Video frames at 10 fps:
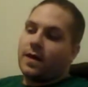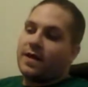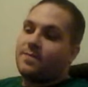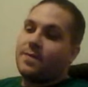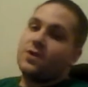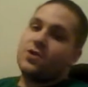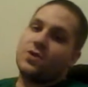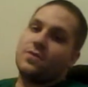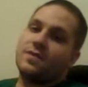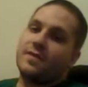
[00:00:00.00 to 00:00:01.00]
it's big
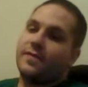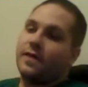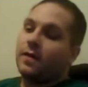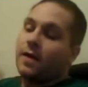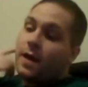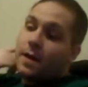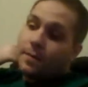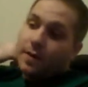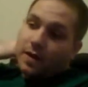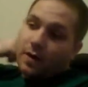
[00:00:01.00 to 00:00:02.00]
shoes to fill.
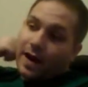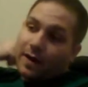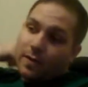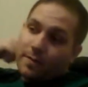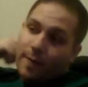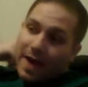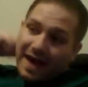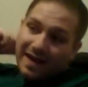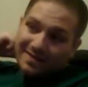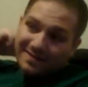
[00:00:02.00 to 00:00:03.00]
But I went
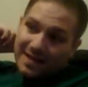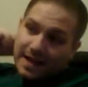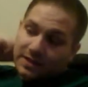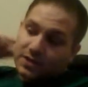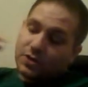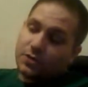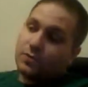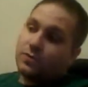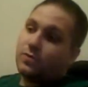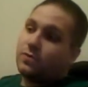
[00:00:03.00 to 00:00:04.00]
back not
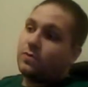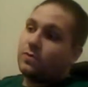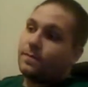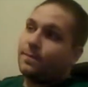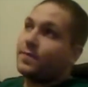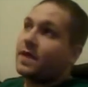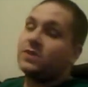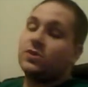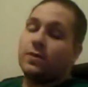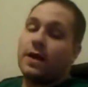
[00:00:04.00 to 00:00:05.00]
too
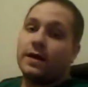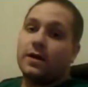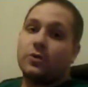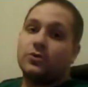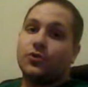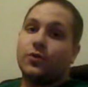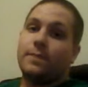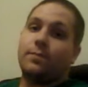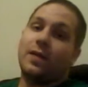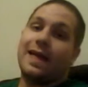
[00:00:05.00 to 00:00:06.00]
long ago to
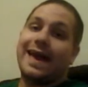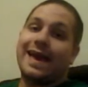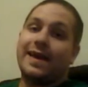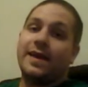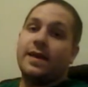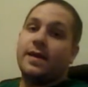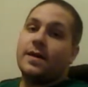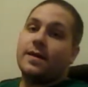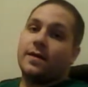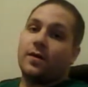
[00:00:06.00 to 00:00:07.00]
replay
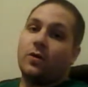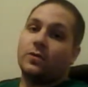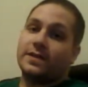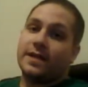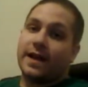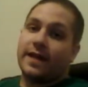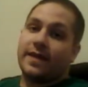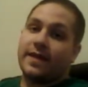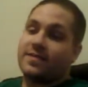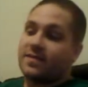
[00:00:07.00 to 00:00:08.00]
GoldenEye on
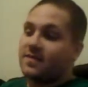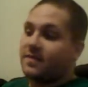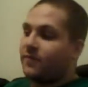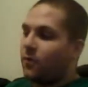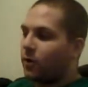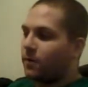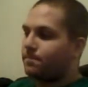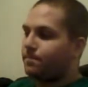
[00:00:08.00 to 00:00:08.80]
the N64.